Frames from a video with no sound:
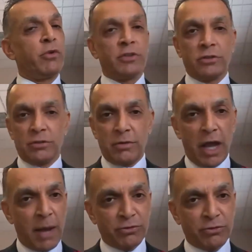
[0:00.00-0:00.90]
boys are
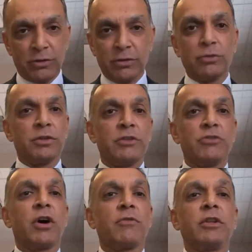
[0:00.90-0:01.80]
absolutely
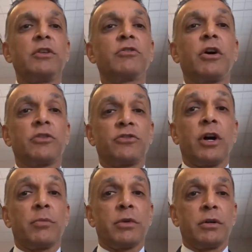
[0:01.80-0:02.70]
driving these costs
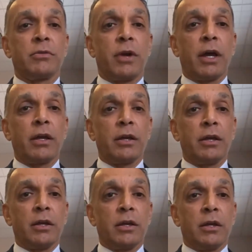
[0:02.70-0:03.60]
up, right?
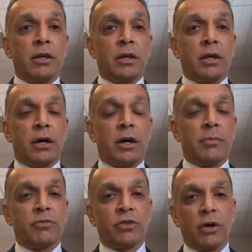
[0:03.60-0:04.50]
Uh-huh.
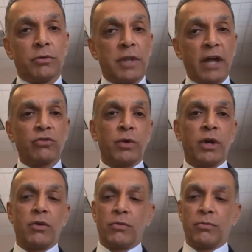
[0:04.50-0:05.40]
Um, so that's
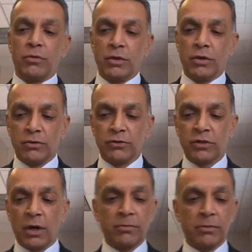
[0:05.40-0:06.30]
where
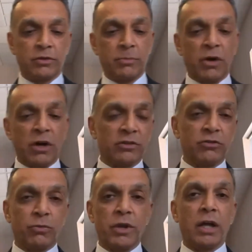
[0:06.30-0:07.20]
some
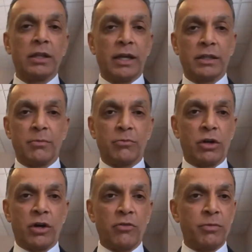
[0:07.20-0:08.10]
deposits we are letting them
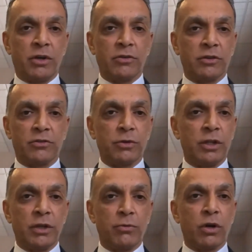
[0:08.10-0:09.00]
run off because it's
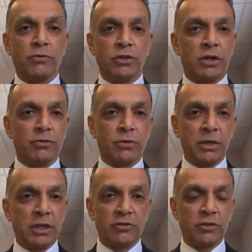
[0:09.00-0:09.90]
really what have you done for
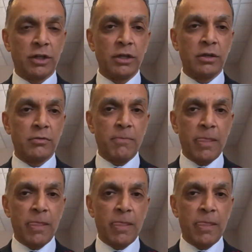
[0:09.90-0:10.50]
me yesterday,